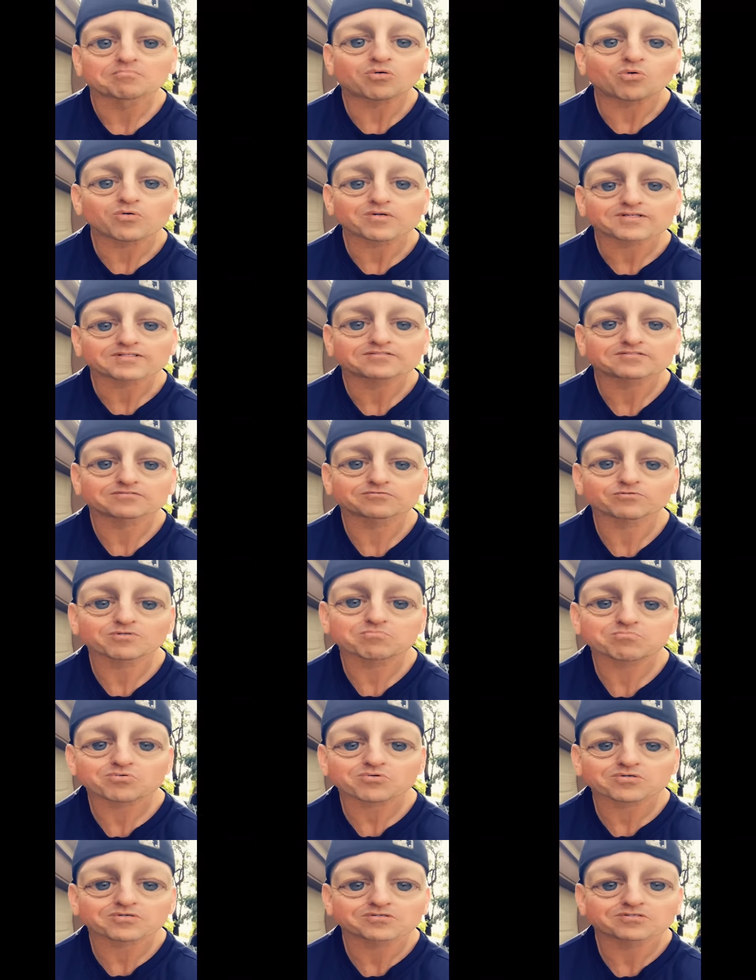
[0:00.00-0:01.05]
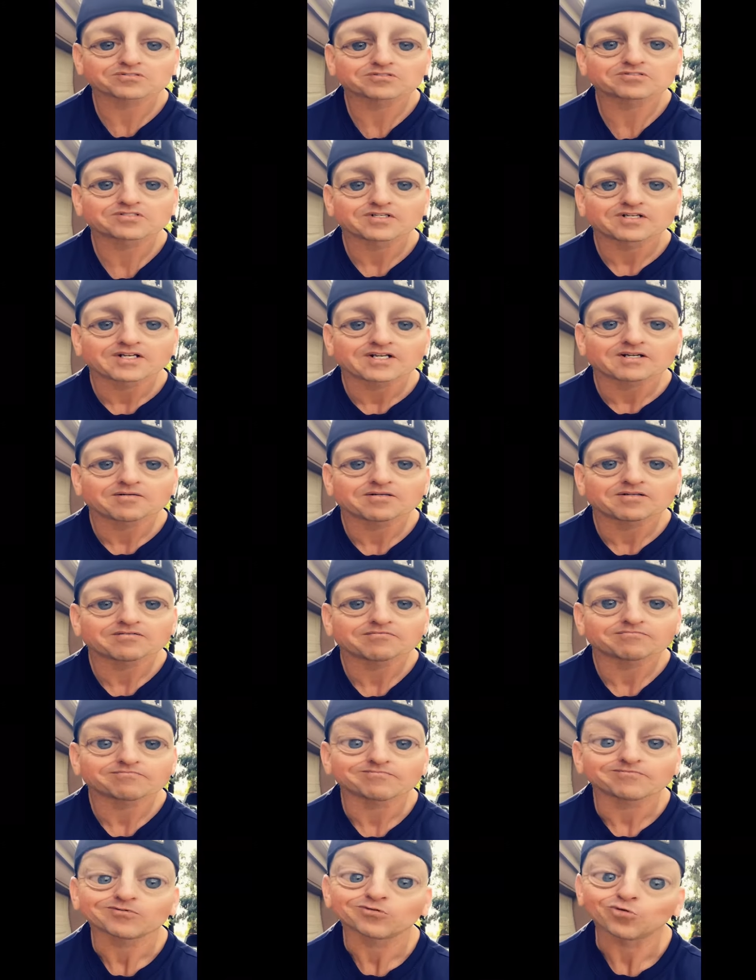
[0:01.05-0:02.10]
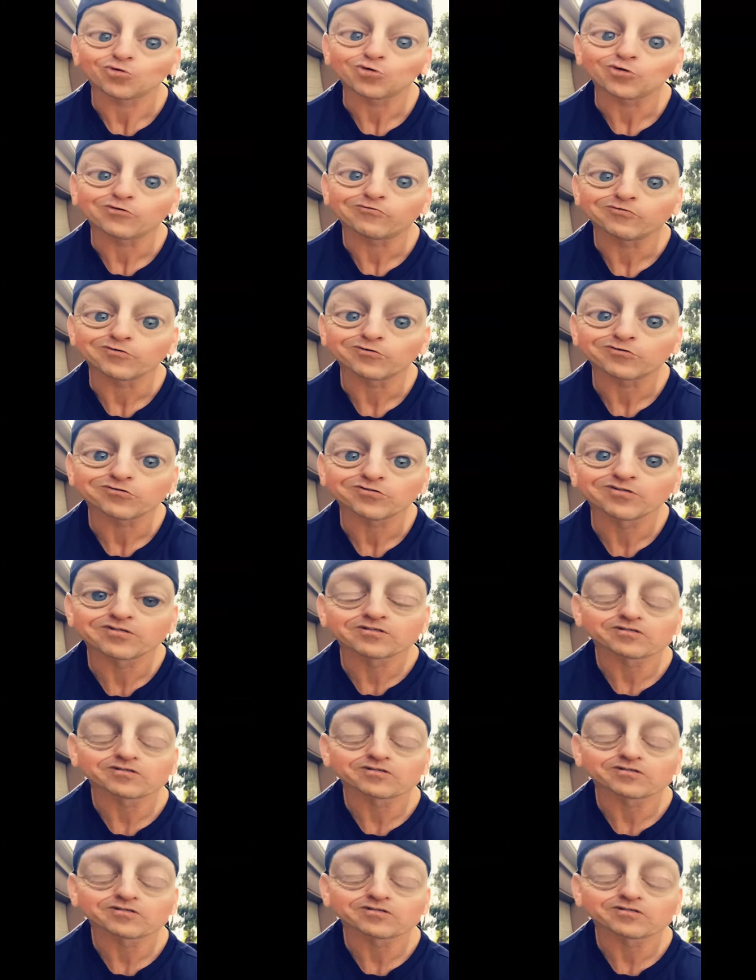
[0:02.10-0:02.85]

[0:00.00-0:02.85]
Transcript: points three pointers turnovers